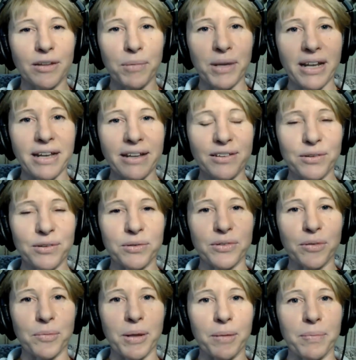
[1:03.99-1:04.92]
i mean i
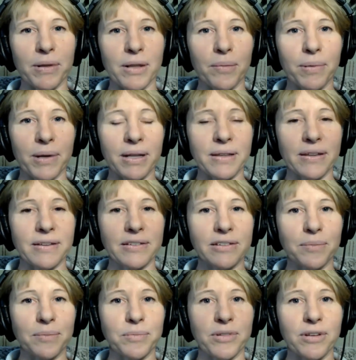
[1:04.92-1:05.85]
talk to people about
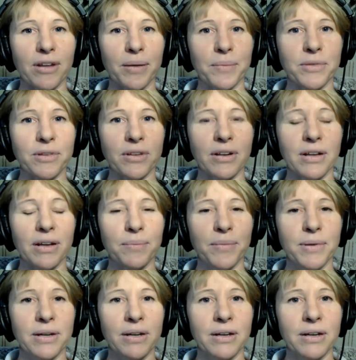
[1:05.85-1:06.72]
this sometimes and i'm